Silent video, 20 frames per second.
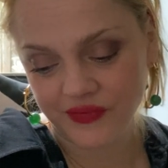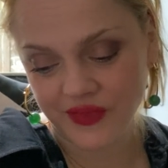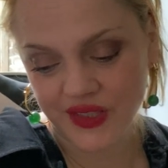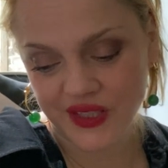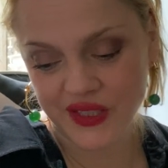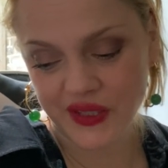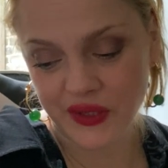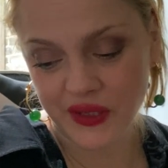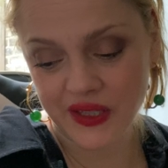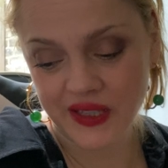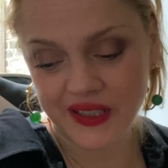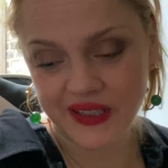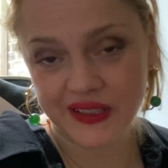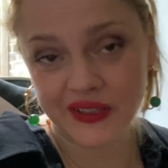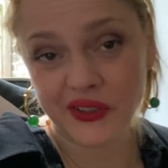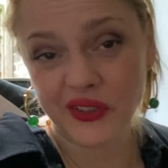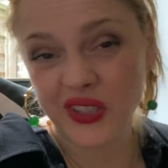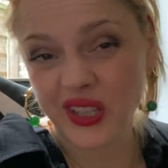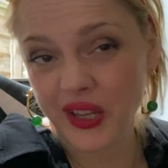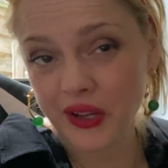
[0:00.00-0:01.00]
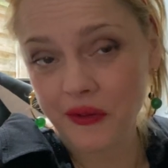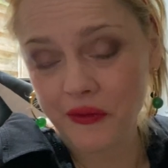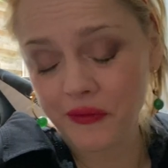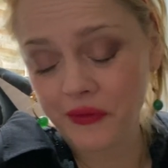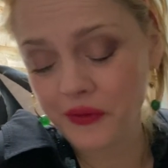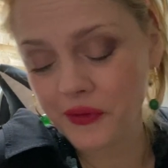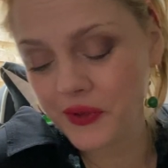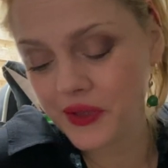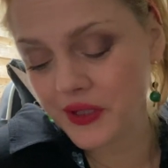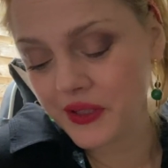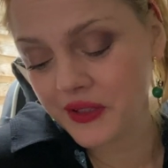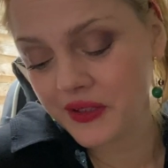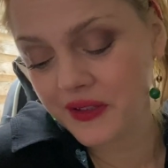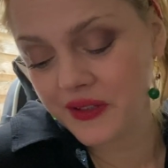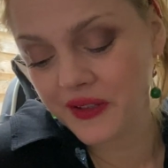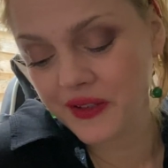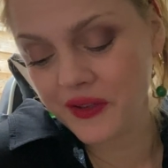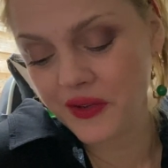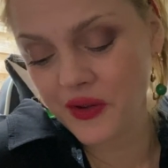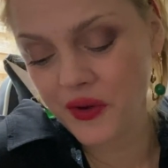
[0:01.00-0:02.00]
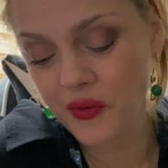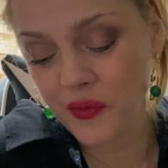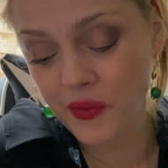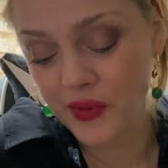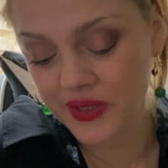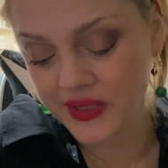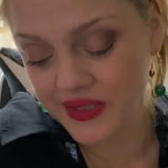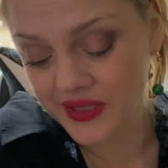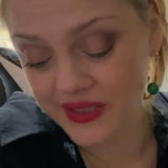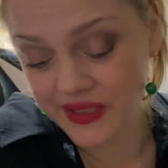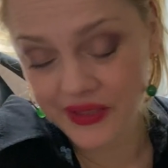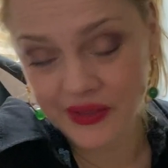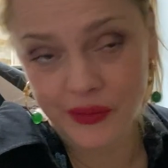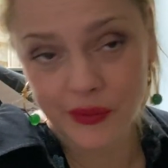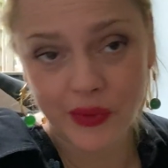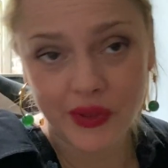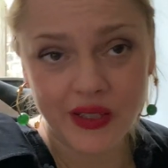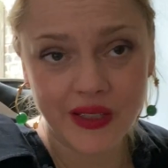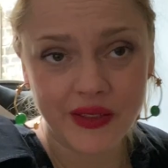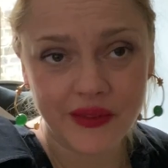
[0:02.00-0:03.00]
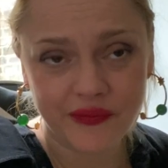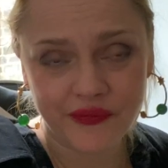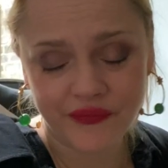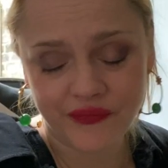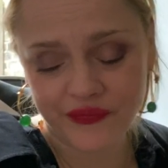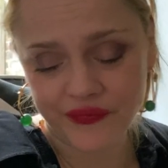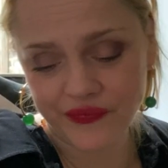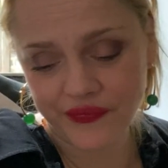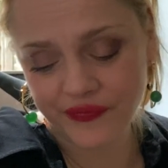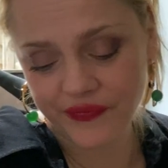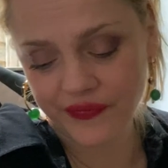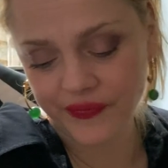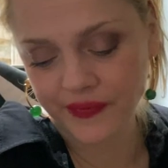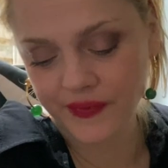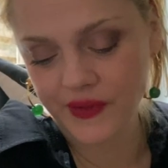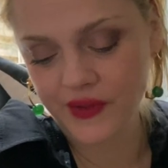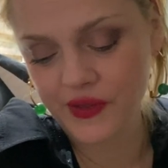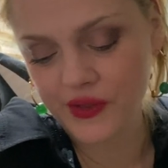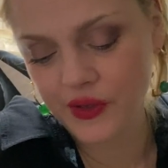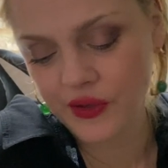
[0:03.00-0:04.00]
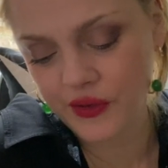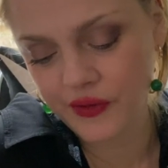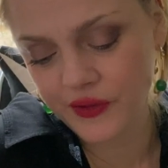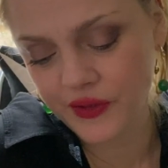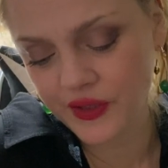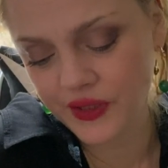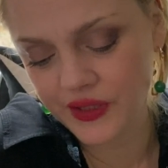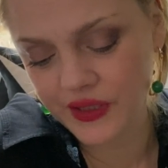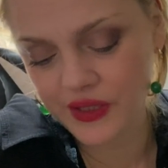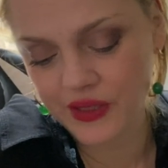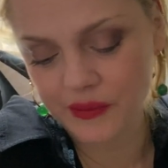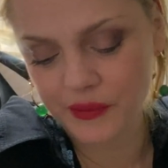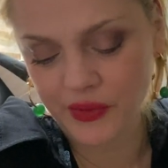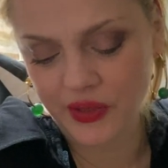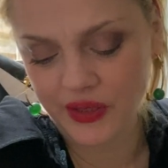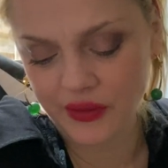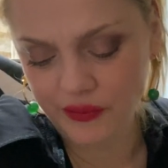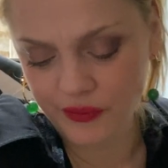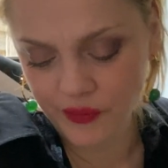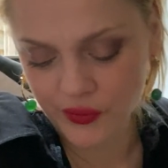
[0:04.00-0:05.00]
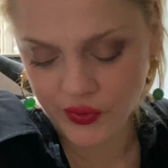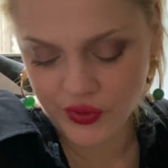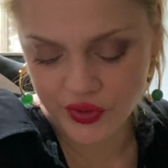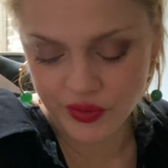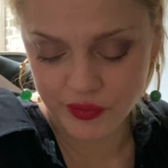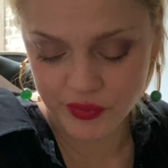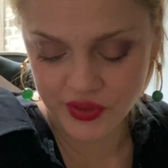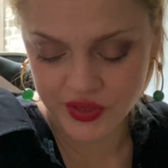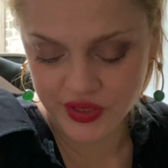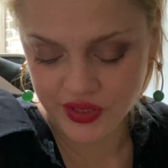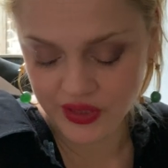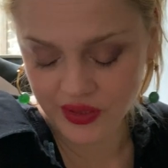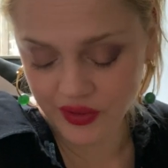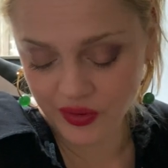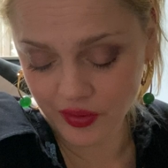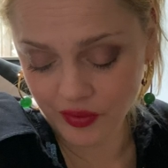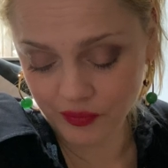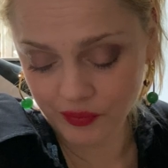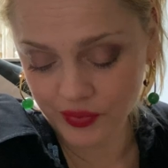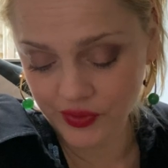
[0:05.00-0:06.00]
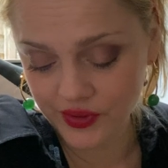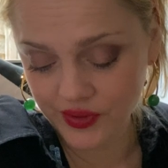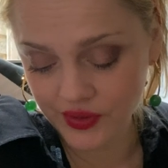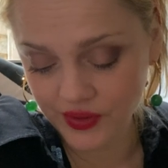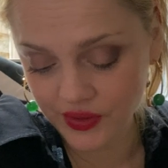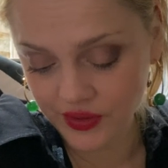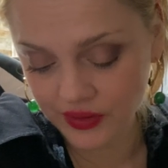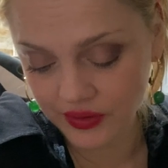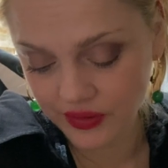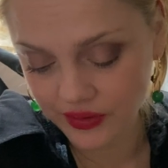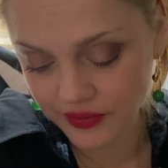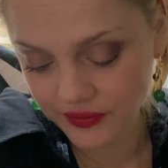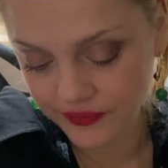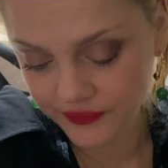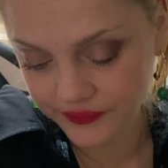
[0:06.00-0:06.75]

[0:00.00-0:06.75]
So you can look out for it and know when to deal with it. Sorry, you can hear my washing machine going berserk.